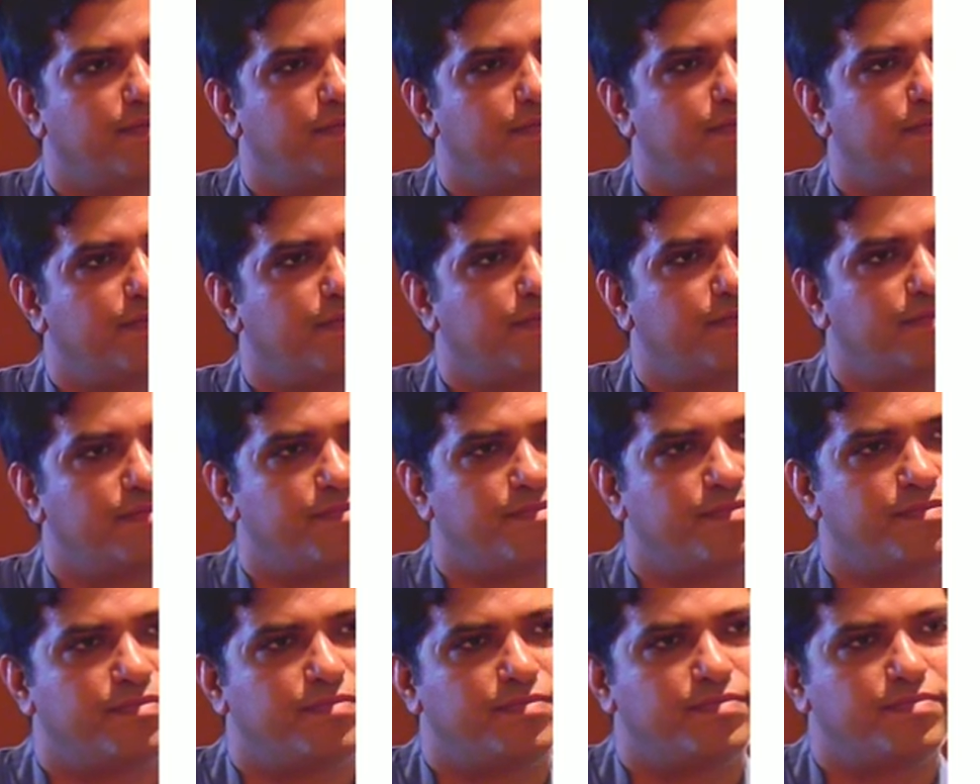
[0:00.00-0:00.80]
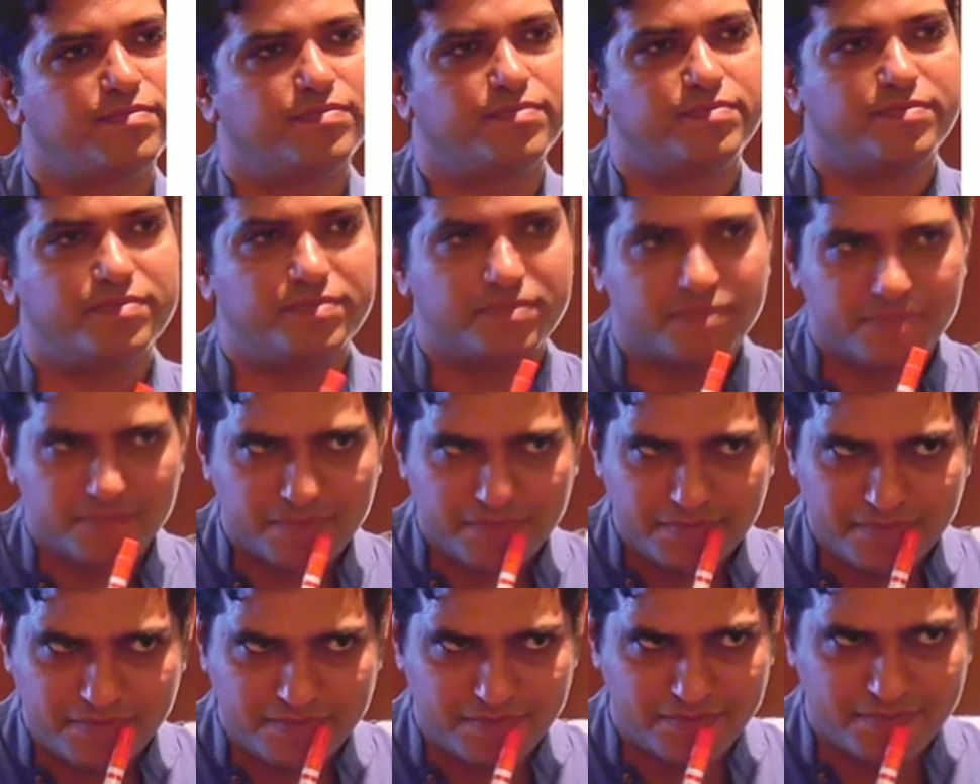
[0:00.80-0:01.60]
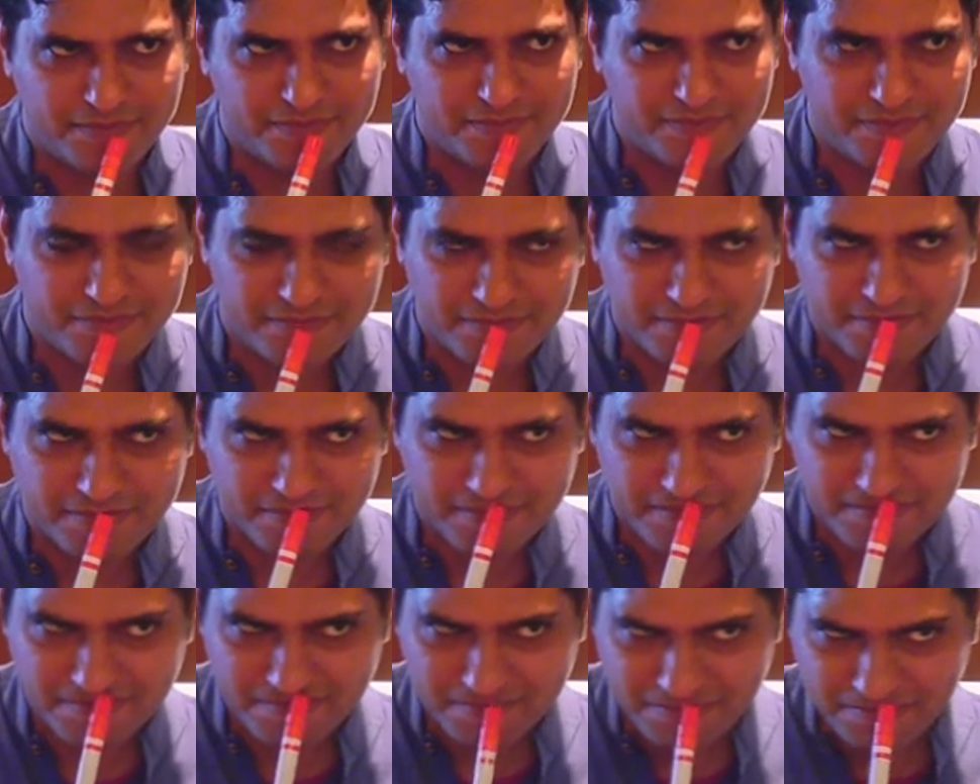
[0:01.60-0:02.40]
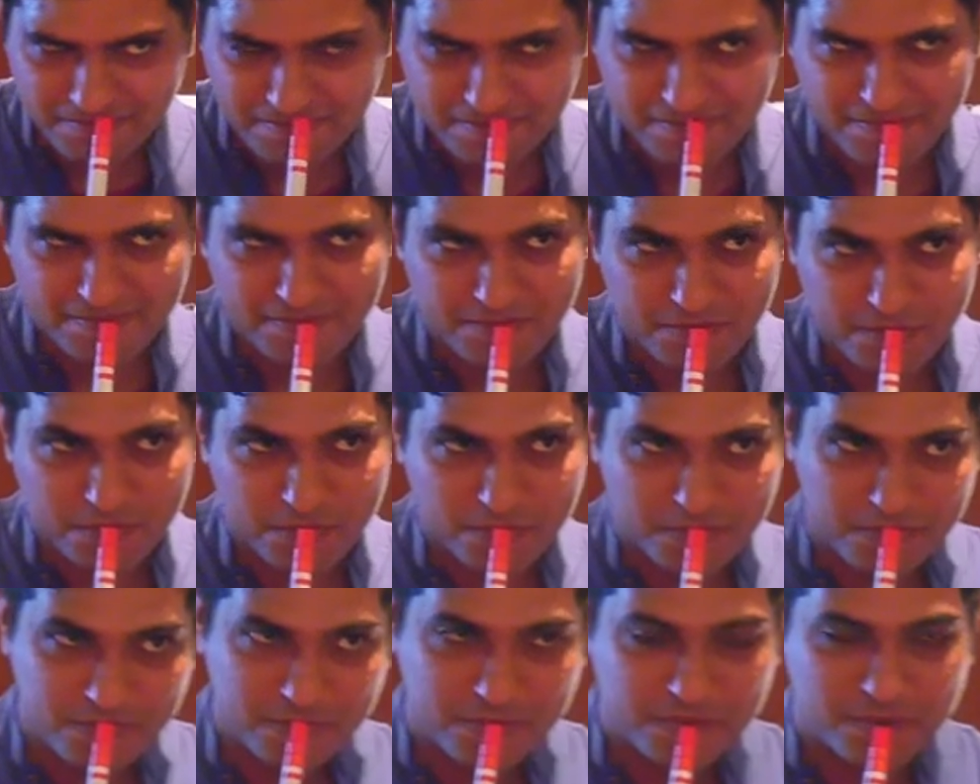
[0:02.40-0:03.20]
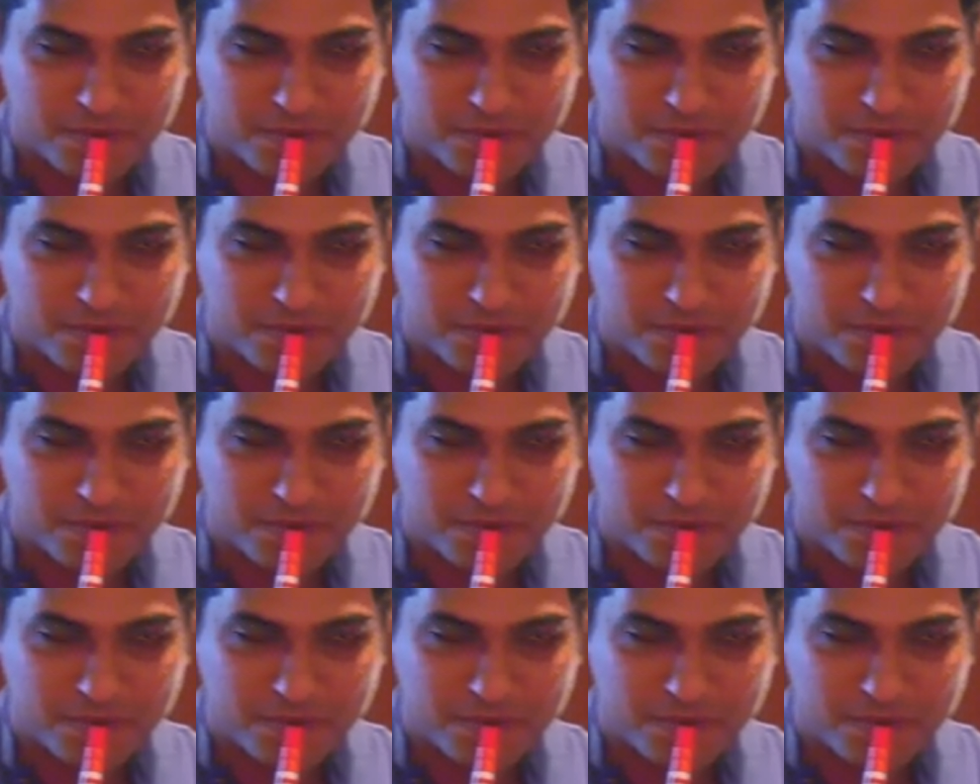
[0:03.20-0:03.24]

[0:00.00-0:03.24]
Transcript: interfaces. How mm. do you hmm. see all these uh,